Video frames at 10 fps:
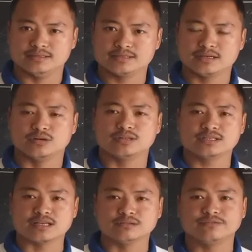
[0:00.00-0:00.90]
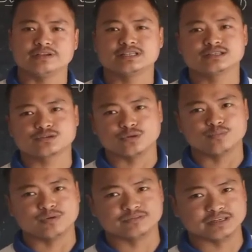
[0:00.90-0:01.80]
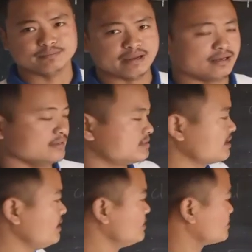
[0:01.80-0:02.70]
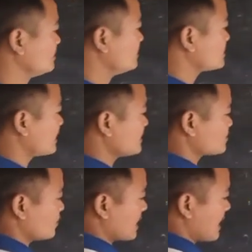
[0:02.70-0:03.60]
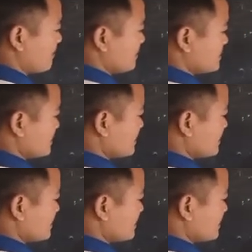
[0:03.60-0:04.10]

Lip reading: or the south facing slope of the Himalayas. So in this case what happens is,